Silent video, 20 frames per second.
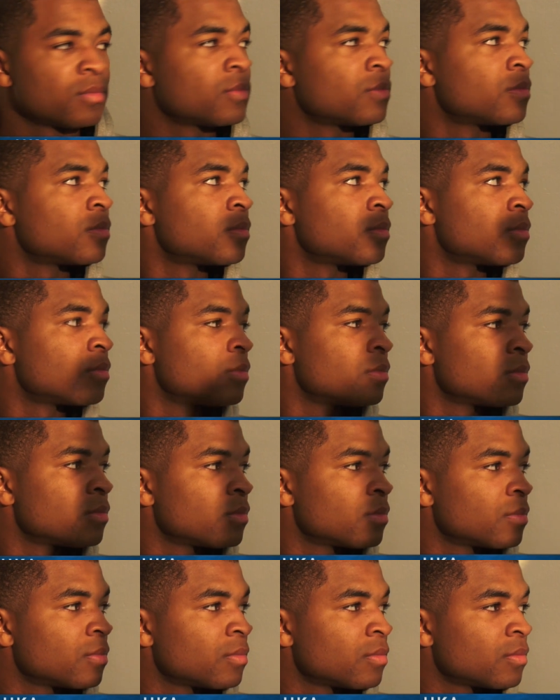Now, is
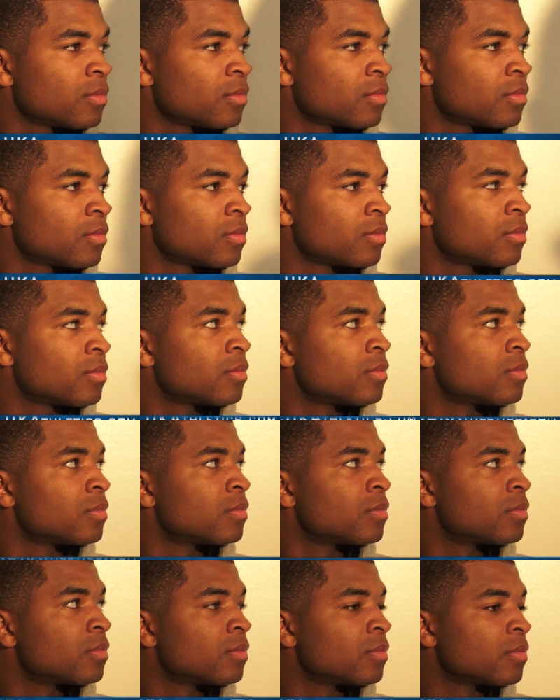Derek's performance
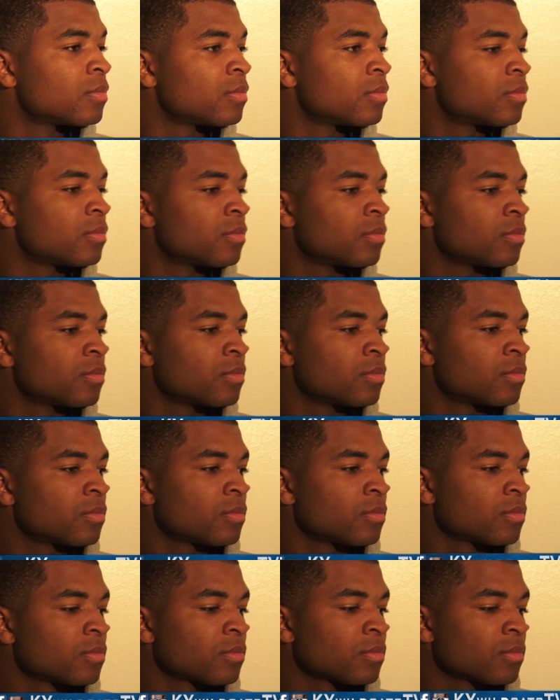tonight pretty much in line with
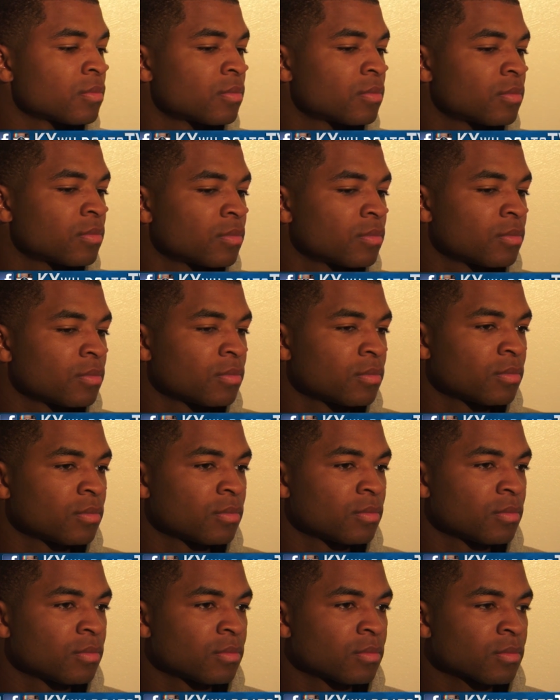what he's been
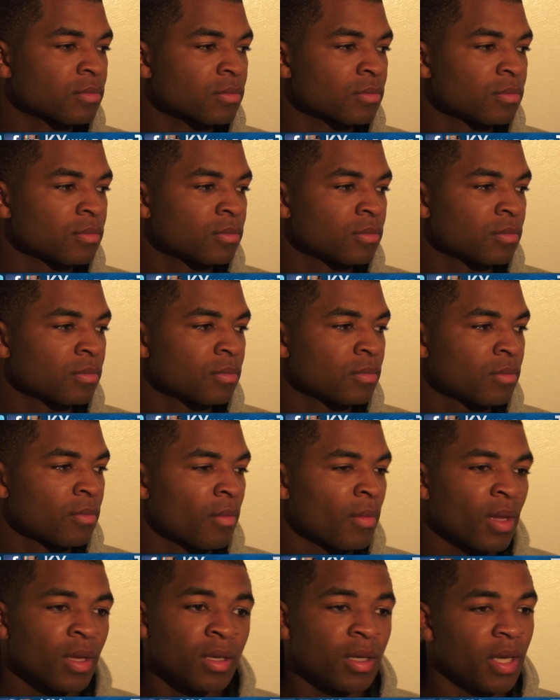doing in practices?
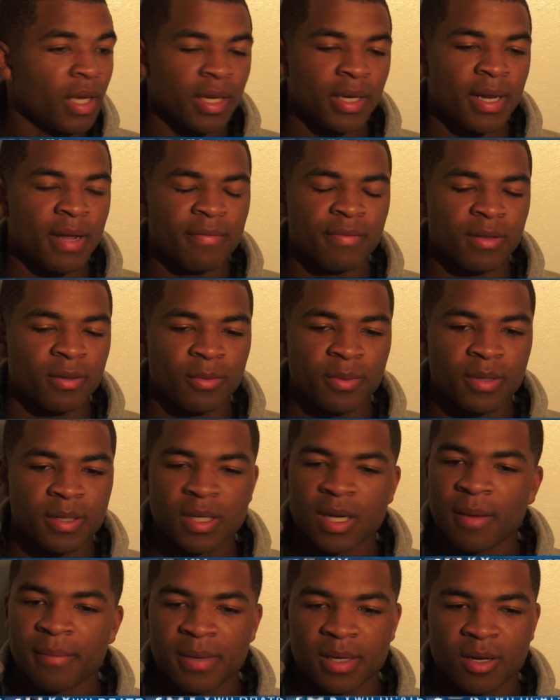Yeah, definitely.
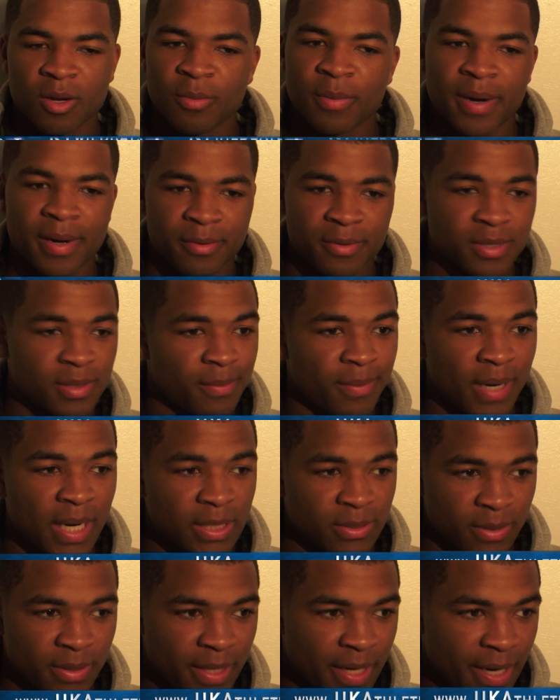We're, I mean, nobody was
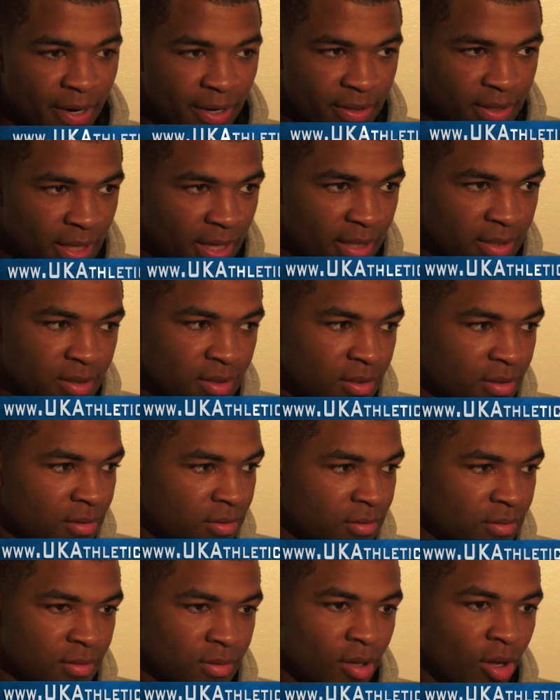surprised with Derek. That's
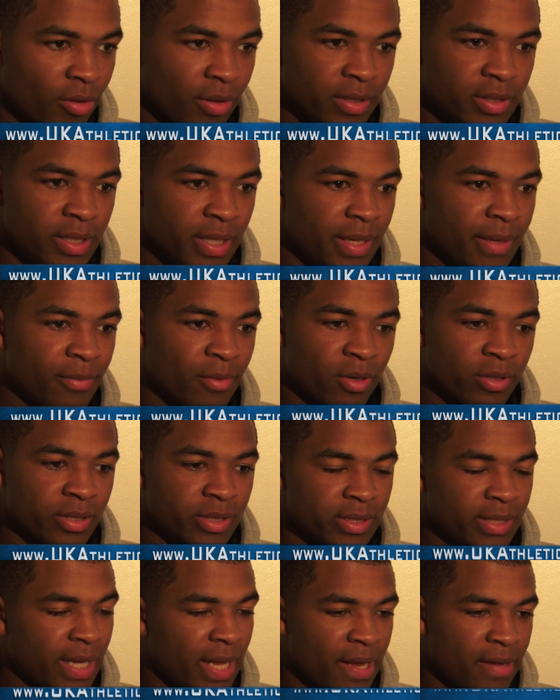on the team or on the
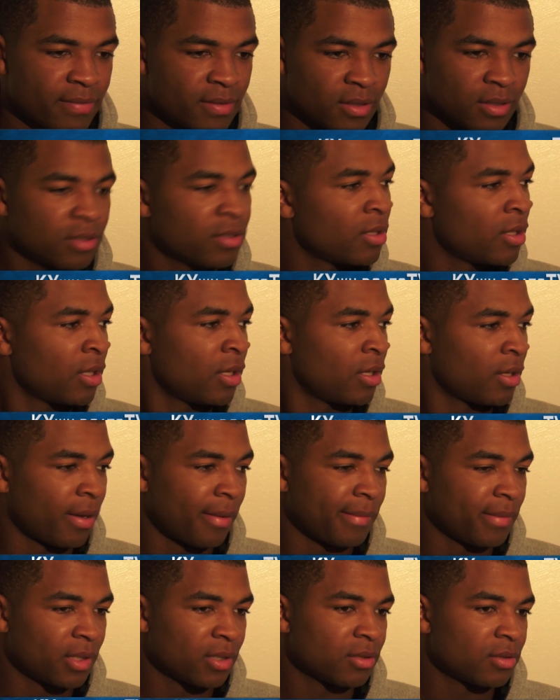staff. So,
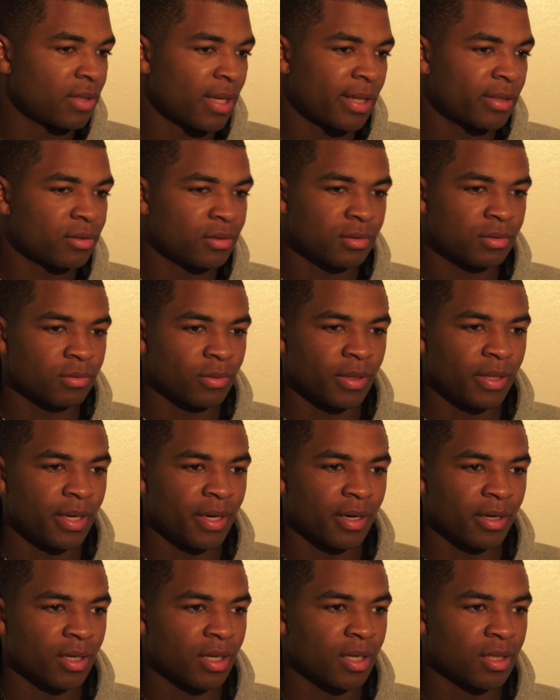I mean, that's what
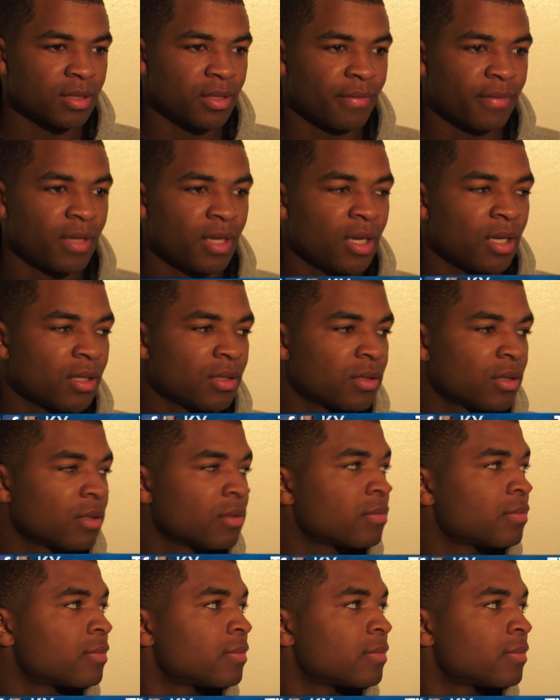Derek does every day. So.